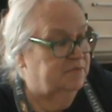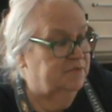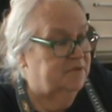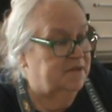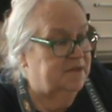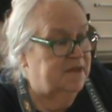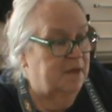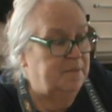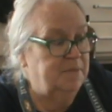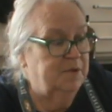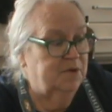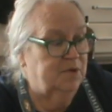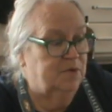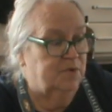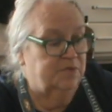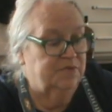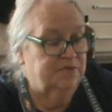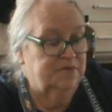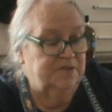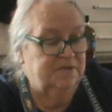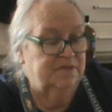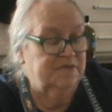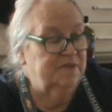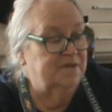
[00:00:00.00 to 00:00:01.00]
chemicals,
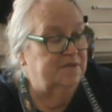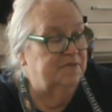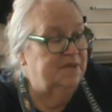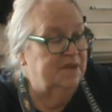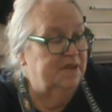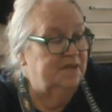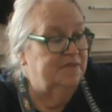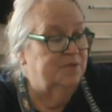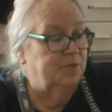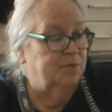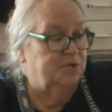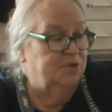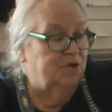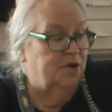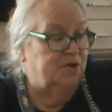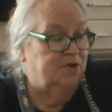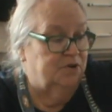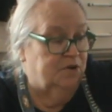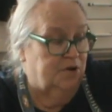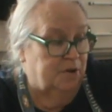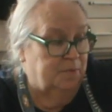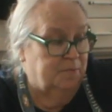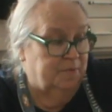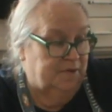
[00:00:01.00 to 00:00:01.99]
the things that will not
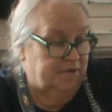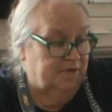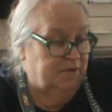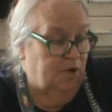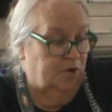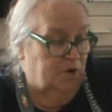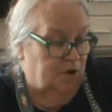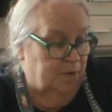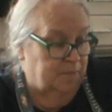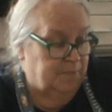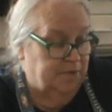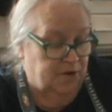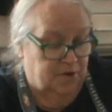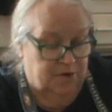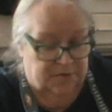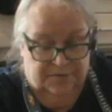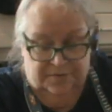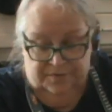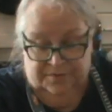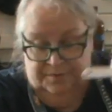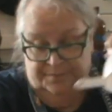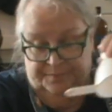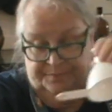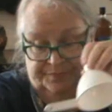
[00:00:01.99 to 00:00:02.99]
harm the
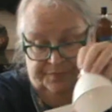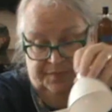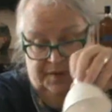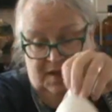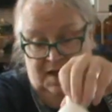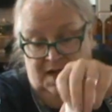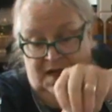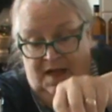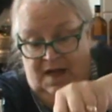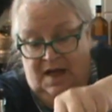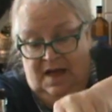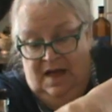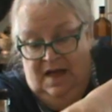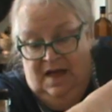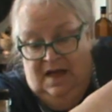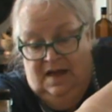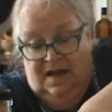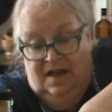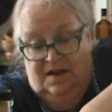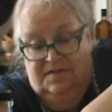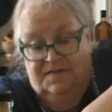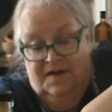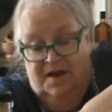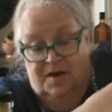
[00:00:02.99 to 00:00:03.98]
earth.
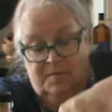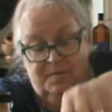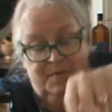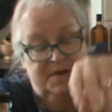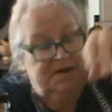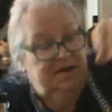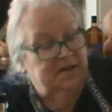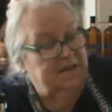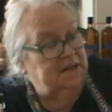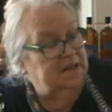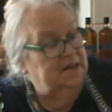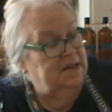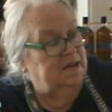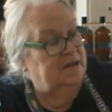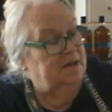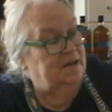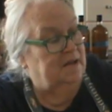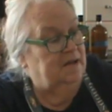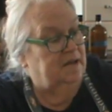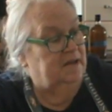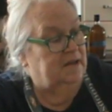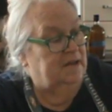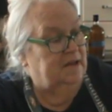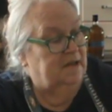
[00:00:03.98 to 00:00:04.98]
Environmentally
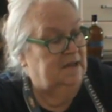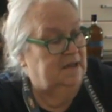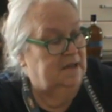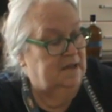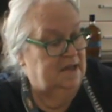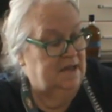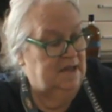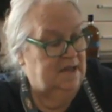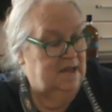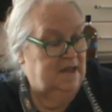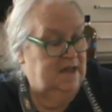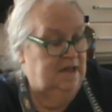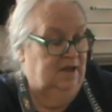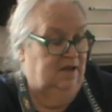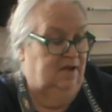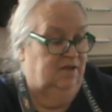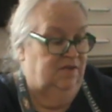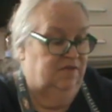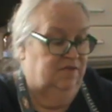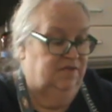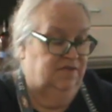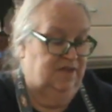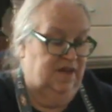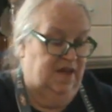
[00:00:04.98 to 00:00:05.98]

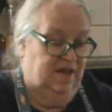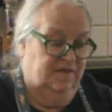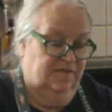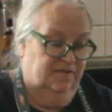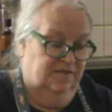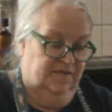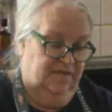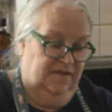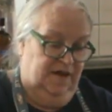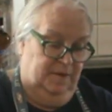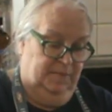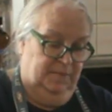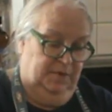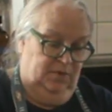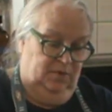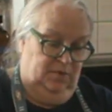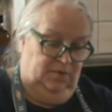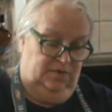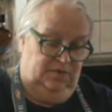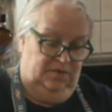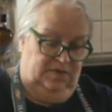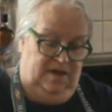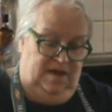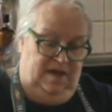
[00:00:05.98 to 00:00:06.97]
safe
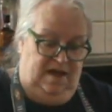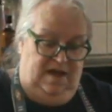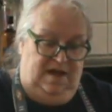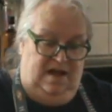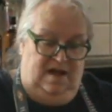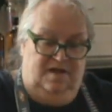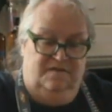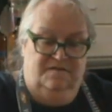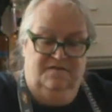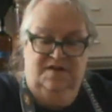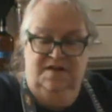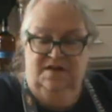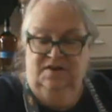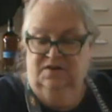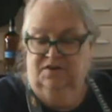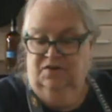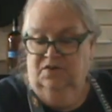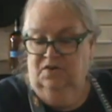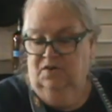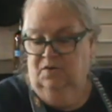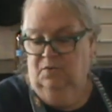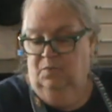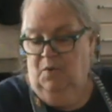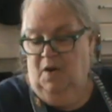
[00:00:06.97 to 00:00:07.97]
chemicals.
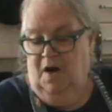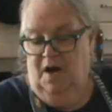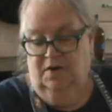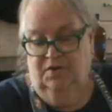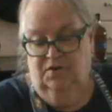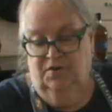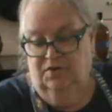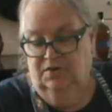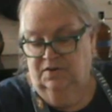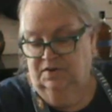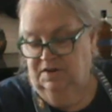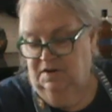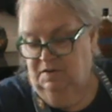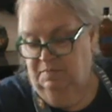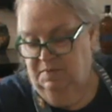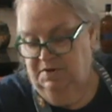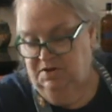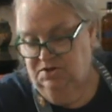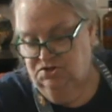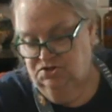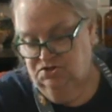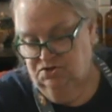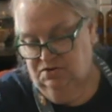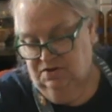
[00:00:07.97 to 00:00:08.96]
Vinegar, water, a little bit
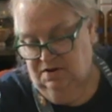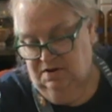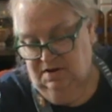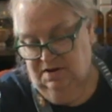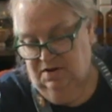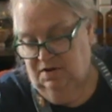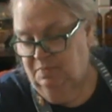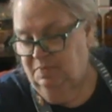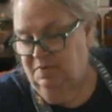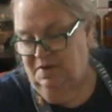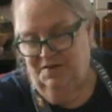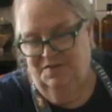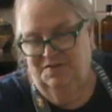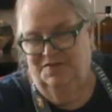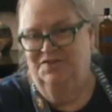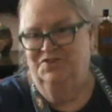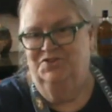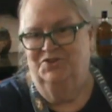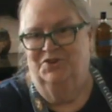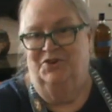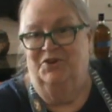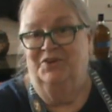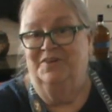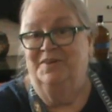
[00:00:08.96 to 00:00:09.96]
of
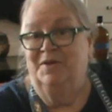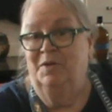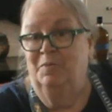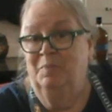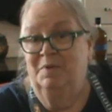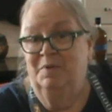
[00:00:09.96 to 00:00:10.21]
sugar,